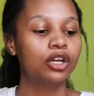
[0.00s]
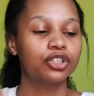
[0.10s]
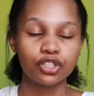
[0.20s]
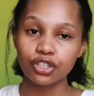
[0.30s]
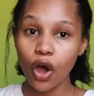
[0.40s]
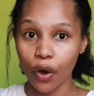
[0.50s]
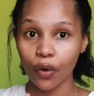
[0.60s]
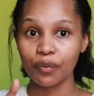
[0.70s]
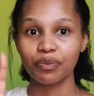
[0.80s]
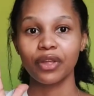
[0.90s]

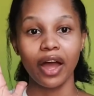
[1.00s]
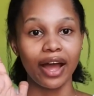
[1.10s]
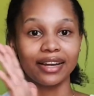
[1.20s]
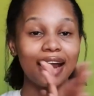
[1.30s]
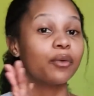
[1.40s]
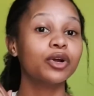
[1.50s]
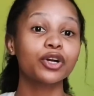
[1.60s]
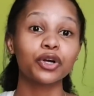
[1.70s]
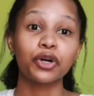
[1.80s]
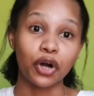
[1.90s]
So now we're
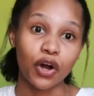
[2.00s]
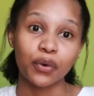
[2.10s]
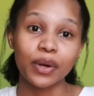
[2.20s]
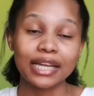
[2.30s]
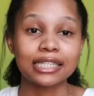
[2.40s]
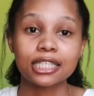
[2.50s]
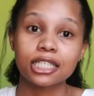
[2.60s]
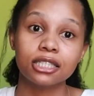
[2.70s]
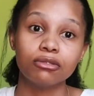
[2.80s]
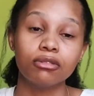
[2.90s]
gonna go
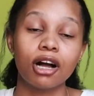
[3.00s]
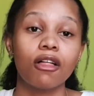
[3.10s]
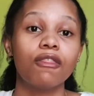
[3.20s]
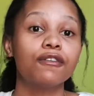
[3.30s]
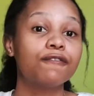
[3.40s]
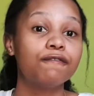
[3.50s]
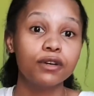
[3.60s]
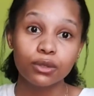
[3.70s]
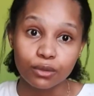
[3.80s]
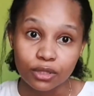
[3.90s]
into the
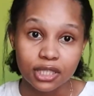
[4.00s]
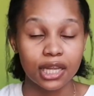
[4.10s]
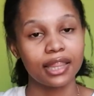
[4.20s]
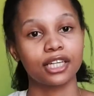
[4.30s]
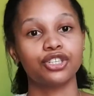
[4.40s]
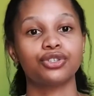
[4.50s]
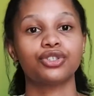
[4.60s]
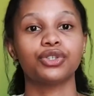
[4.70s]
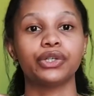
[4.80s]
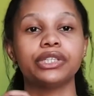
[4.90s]
foods that you
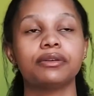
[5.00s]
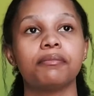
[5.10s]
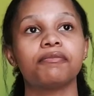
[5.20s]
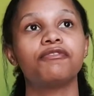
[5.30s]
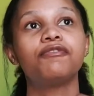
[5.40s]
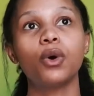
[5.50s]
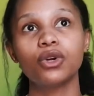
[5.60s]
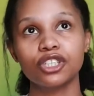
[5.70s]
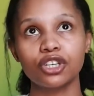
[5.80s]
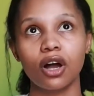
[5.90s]
should
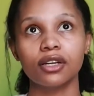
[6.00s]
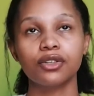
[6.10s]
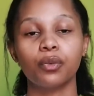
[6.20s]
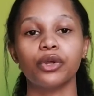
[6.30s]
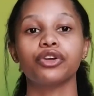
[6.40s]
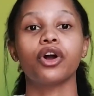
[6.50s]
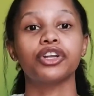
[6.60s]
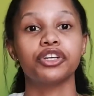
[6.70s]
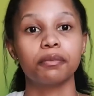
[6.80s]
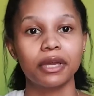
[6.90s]
focus on when you're
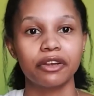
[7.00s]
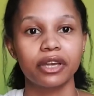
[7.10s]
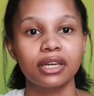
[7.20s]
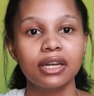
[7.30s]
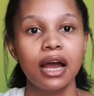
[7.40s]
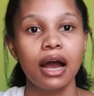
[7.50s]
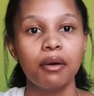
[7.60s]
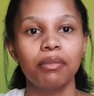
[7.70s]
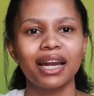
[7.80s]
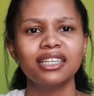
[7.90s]
on your period.
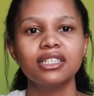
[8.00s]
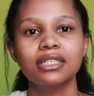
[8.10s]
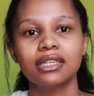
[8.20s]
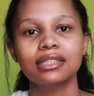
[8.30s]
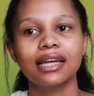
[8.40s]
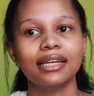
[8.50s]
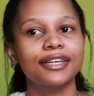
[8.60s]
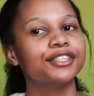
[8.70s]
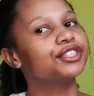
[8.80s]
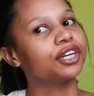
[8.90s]
But I just think that
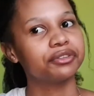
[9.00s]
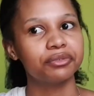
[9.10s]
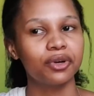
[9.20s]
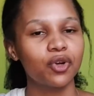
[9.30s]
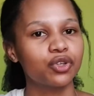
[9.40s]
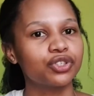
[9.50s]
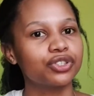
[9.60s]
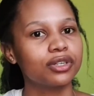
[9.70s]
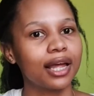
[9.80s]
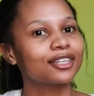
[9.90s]
in general, you
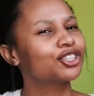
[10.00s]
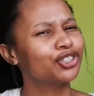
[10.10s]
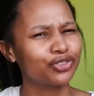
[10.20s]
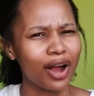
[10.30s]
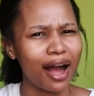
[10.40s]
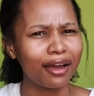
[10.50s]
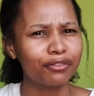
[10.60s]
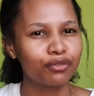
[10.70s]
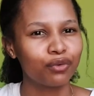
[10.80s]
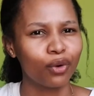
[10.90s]
should like
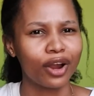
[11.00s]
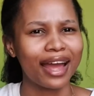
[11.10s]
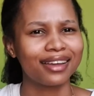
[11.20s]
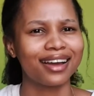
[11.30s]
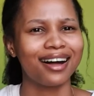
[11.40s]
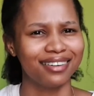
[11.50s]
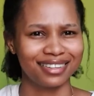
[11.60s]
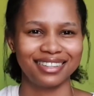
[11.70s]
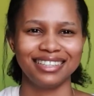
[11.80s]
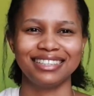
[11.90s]
strive for a
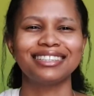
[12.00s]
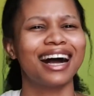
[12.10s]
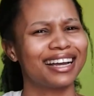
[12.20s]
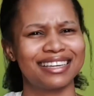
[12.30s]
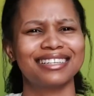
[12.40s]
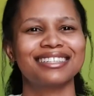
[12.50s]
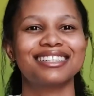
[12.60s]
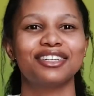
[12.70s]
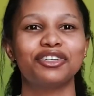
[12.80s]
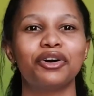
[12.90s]
healthy diet.
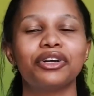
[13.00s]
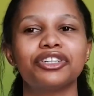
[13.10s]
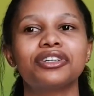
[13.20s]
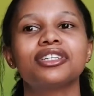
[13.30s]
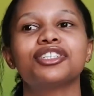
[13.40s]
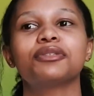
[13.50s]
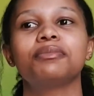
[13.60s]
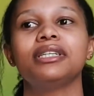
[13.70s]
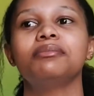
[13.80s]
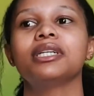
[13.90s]
You know, it shouldn't just
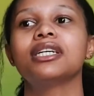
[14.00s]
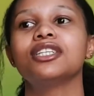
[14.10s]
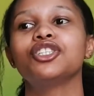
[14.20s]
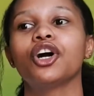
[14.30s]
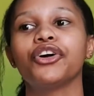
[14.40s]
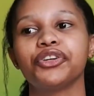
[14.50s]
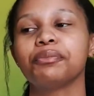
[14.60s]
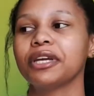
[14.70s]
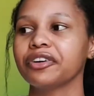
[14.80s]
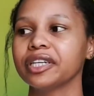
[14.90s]
be because you're on your
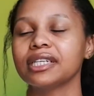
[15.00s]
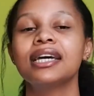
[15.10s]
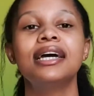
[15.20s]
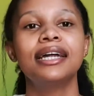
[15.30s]
period.